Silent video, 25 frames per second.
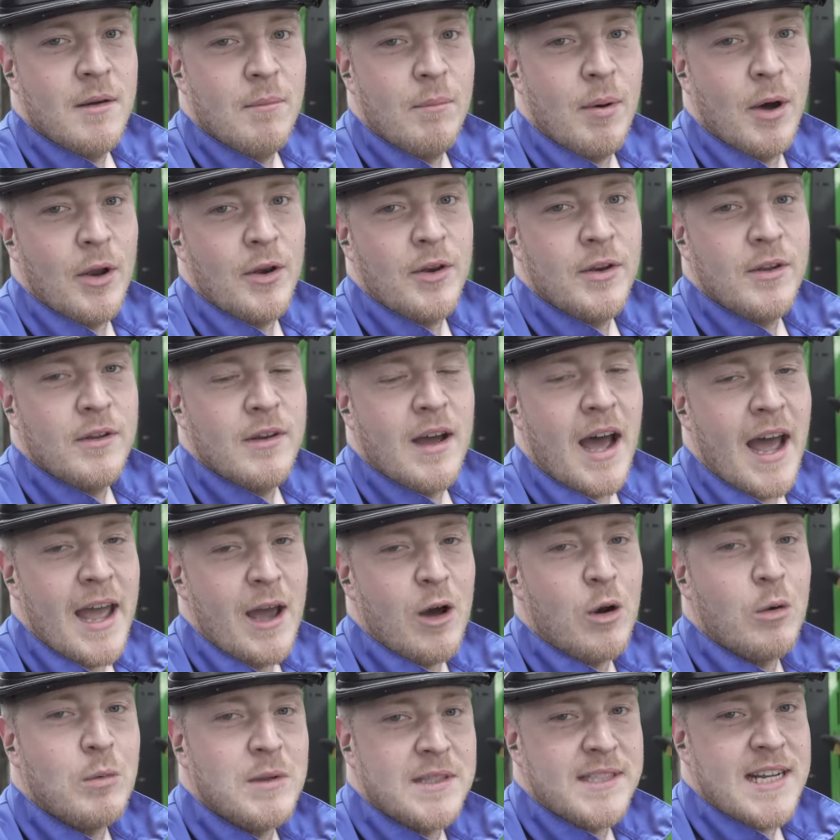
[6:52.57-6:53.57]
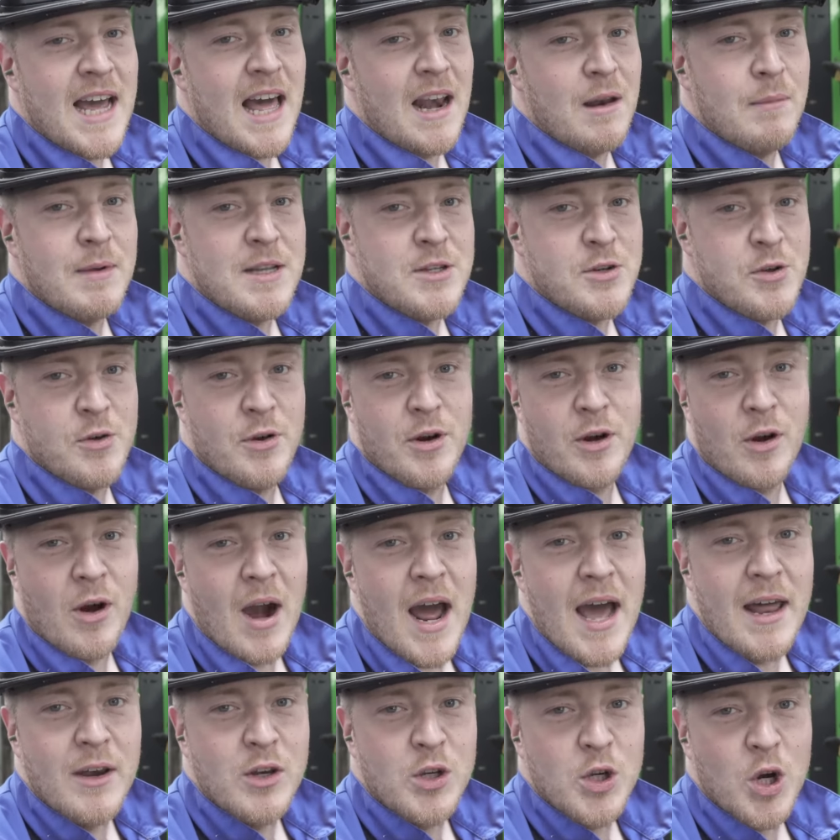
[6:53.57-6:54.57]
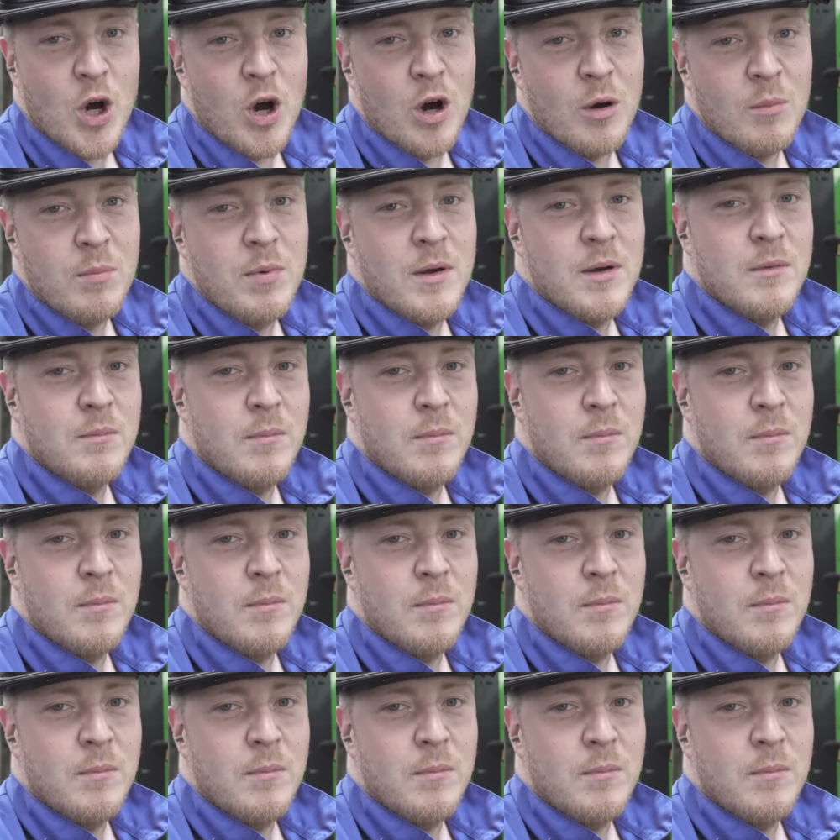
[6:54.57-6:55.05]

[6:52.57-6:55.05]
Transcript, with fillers: but I always tell him he's doing a grand job.